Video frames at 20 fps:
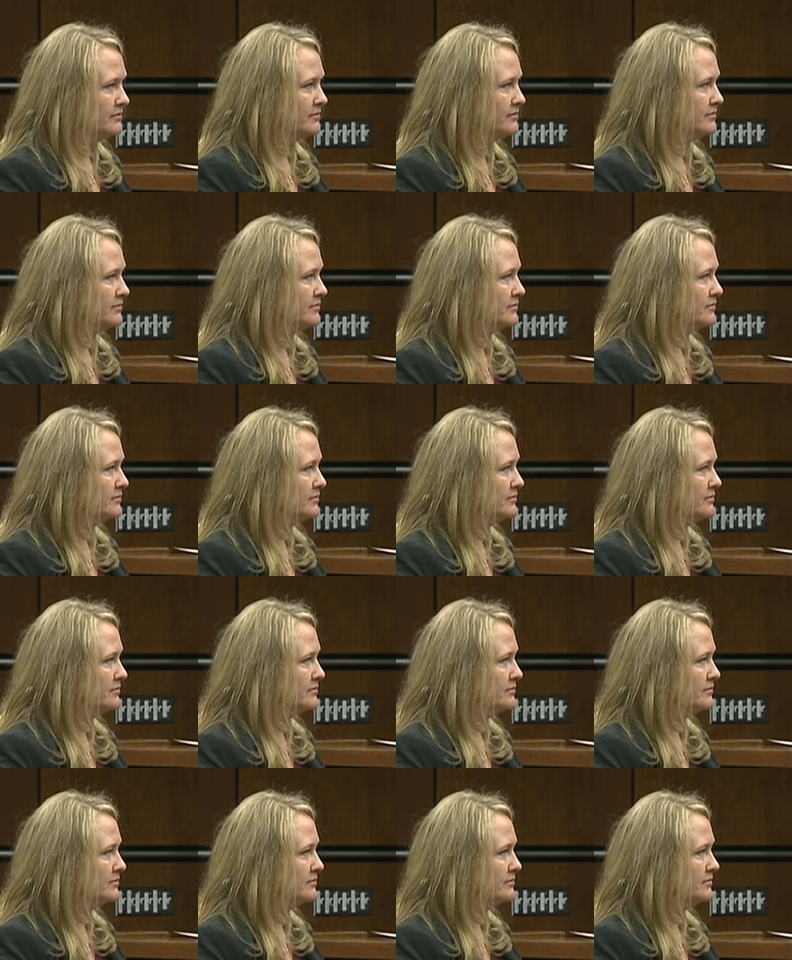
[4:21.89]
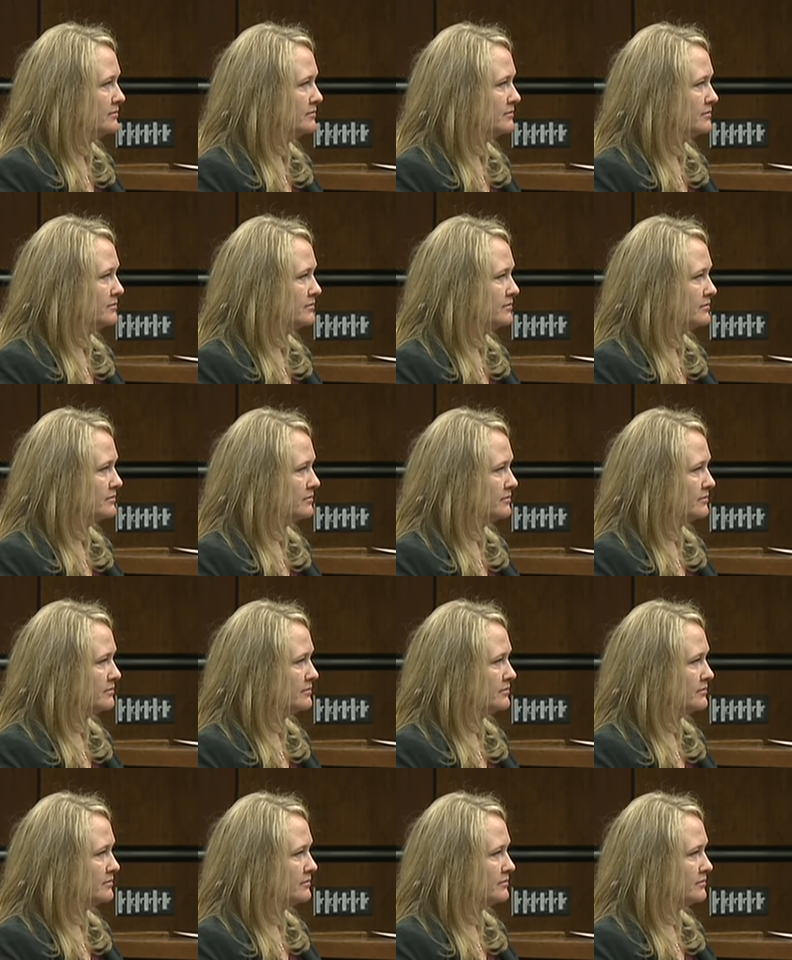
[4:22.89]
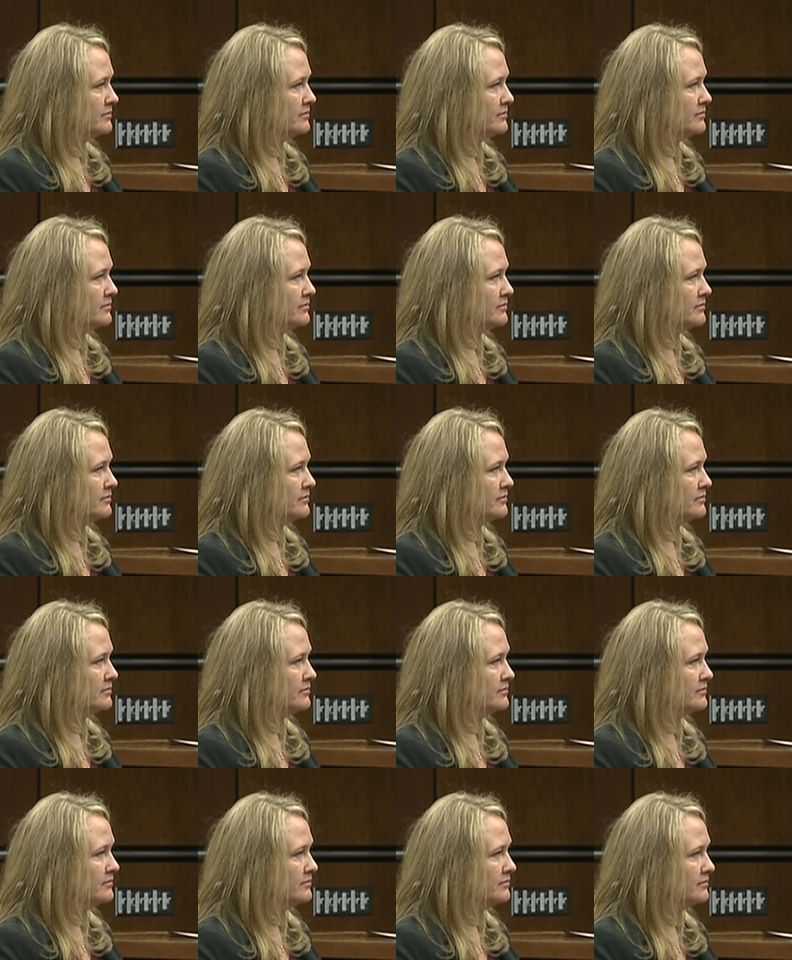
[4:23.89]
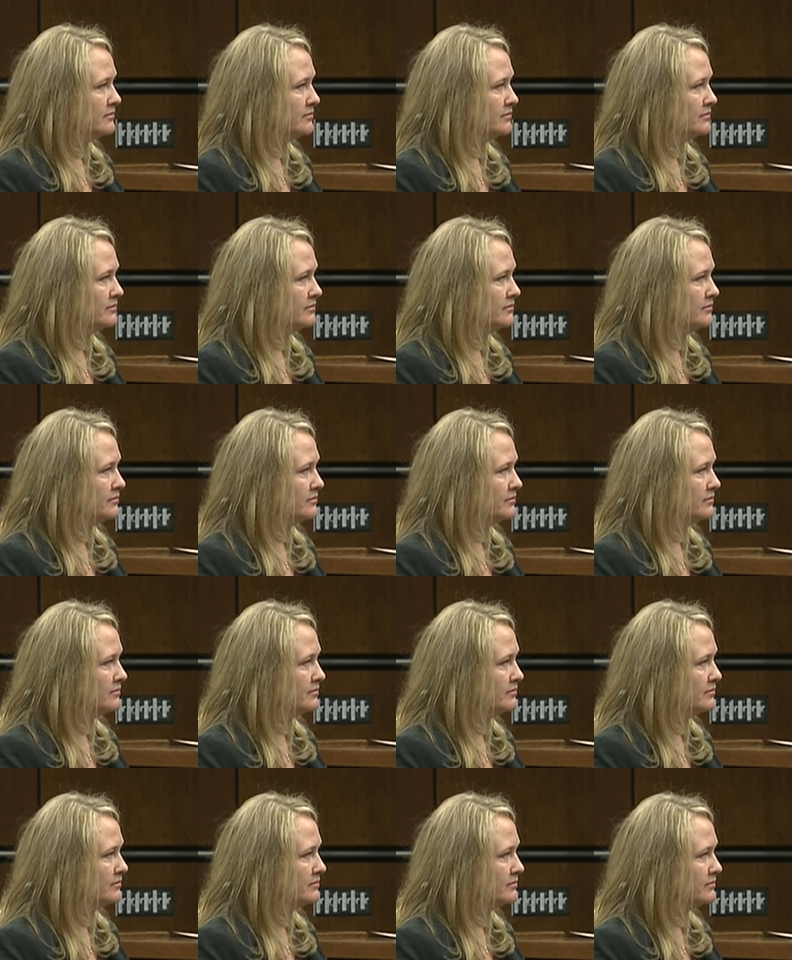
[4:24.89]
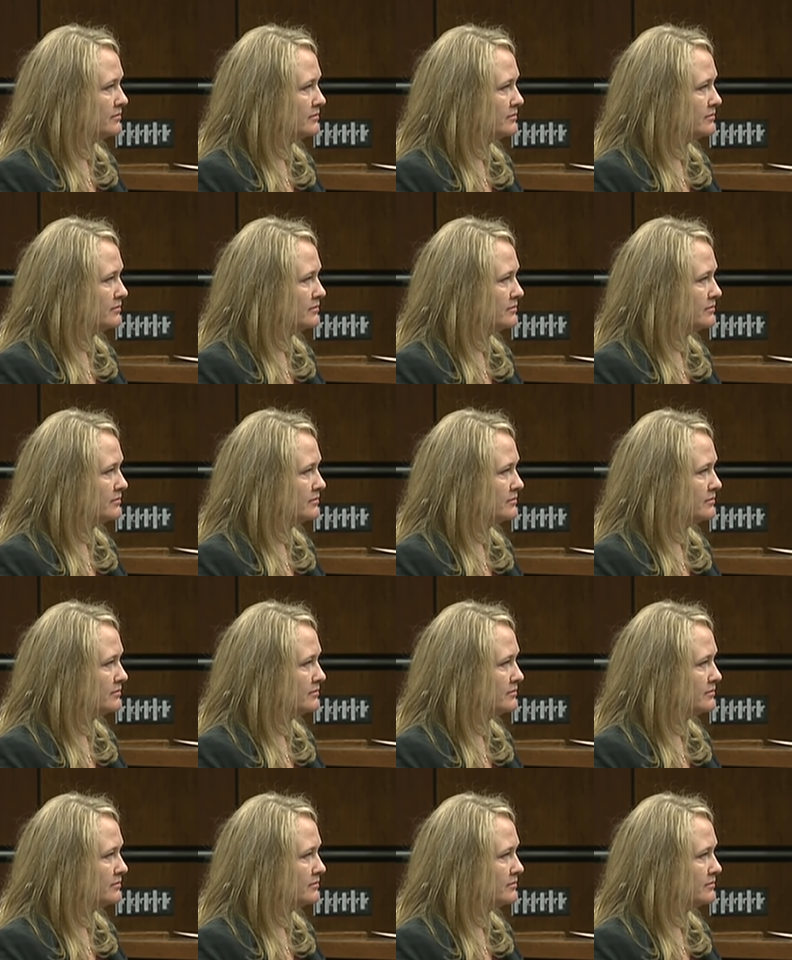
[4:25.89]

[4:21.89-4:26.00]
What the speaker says: [no speech]